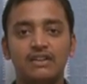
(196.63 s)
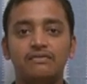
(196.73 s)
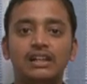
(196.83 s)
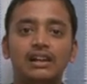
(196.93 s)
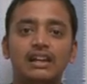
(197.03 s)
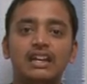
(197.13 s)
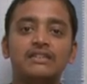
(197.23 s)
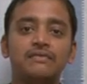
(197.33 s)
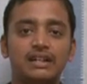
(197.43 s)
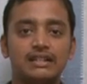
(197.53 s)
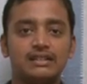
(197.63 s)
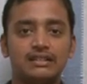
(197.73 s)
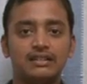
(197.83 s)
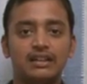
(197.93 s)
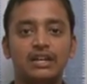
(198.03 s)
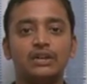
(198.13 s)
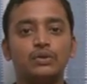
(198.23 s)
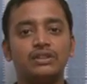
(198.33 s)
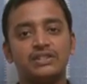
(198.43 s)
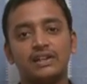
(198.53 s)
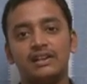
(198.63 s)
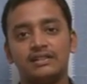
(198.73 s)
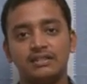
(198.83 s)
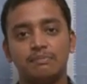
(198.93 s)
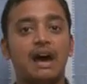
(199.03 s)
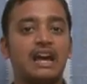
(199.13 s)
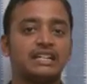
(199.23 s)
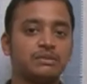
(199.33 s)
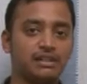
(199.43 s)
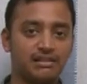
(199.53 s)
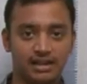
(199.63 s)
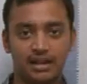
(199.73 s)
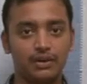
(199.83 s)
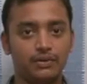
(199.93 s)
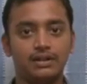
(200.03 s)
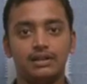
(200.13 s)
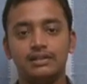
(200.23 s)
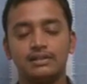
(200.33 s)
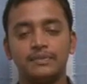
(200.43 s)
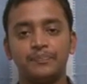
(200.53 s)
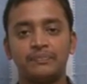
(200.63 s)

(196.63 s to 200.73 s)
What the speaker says: will invest into the shares marketable securities.